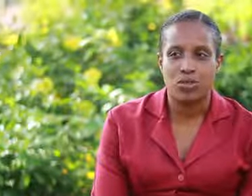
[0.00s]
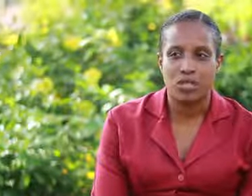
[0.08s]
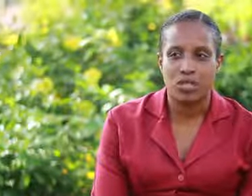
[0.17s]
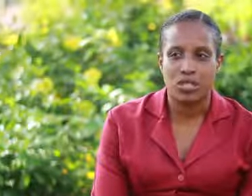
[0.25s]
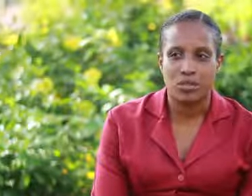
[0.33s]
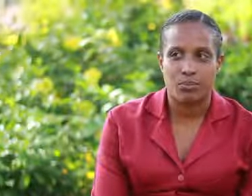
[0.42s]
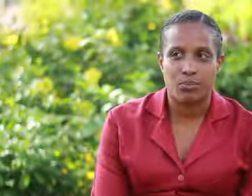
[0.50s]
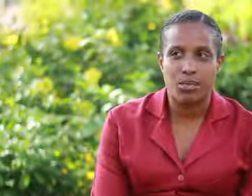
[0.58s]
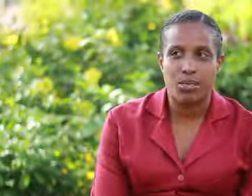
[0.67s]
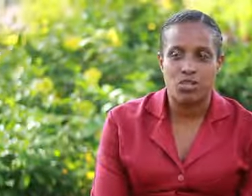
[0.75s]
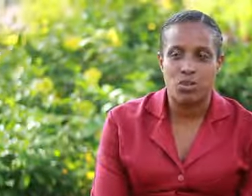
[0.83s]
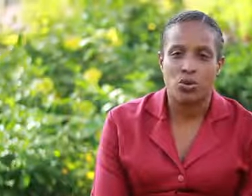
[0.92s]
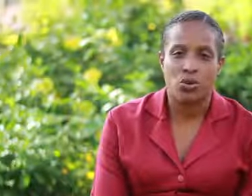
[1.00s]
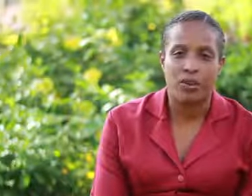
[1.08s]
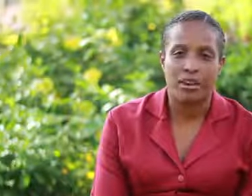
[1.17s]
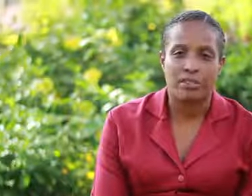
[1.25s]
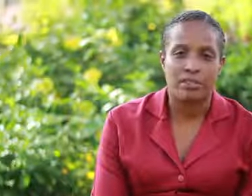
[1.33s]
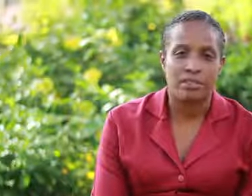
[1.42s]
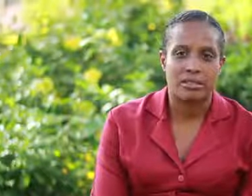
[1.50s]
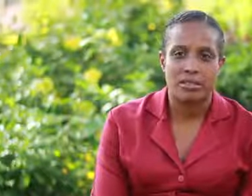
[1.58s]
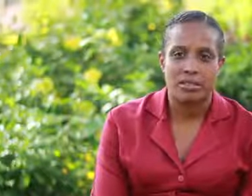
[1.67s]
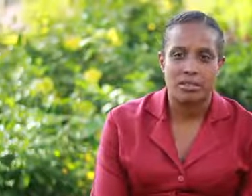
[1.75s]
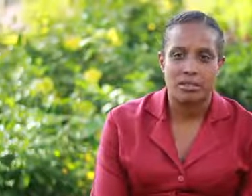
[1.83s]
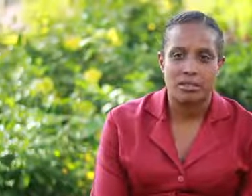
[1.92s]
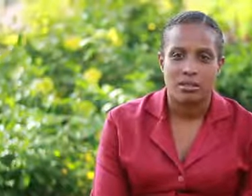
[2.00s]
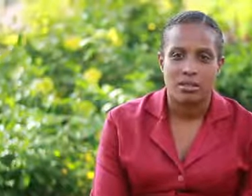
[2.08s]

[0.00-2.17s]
just broaden your horizons